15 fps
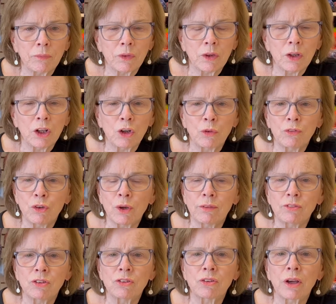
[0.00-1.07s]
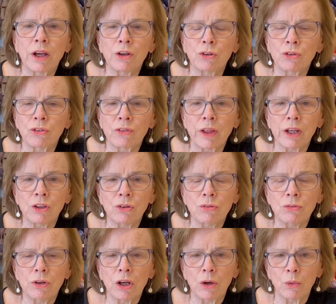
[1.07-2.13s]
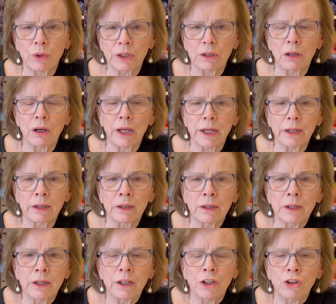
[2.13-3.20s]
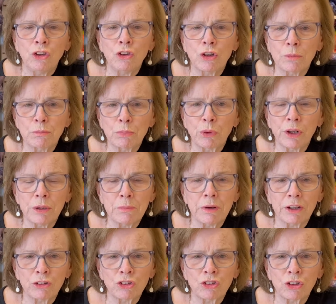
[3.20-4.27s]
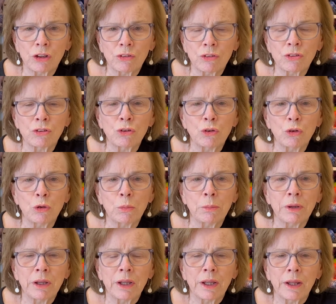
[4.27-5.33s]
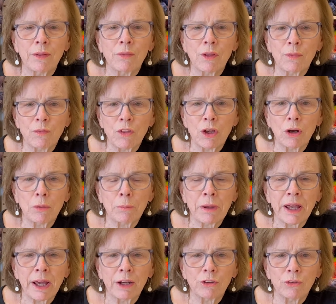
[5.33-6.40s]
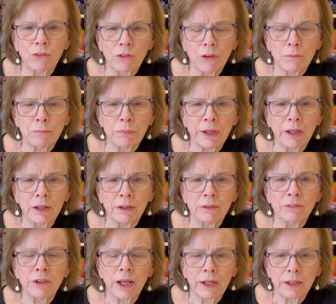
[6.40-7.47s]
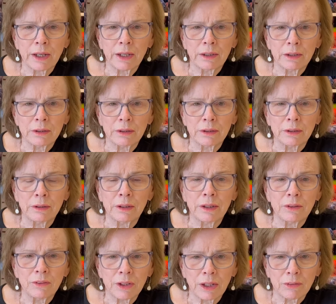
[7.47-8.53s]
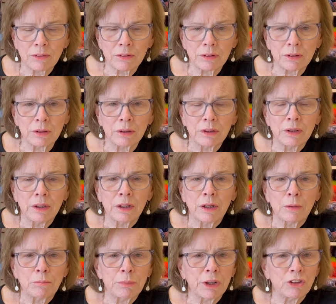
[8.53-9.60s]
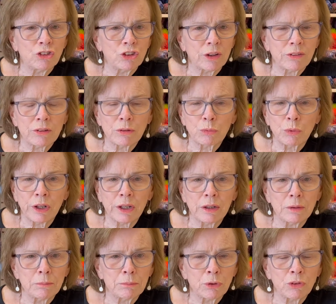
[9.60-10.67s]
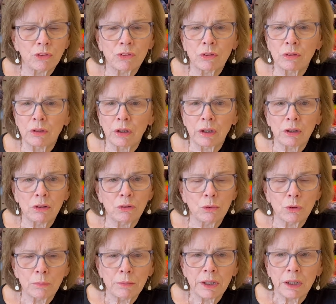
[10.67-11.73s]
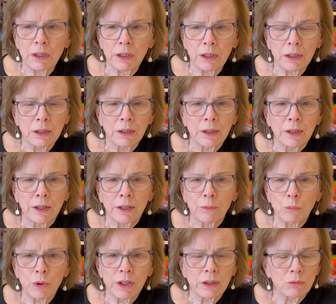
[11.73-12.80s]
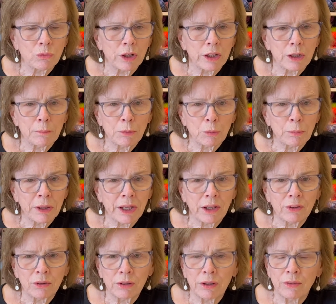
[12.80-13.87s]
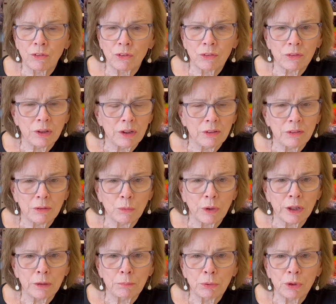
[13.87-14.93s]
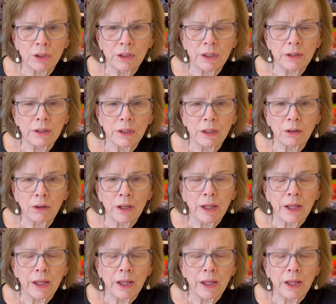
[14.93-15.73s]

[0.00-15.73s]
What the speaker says: you know, if you have designers that you know and like, you can pretty much assume that their patterns have been tech edited and tested. But just the random person like you or me, we can write up our pattern and there's an easy way to put it in there.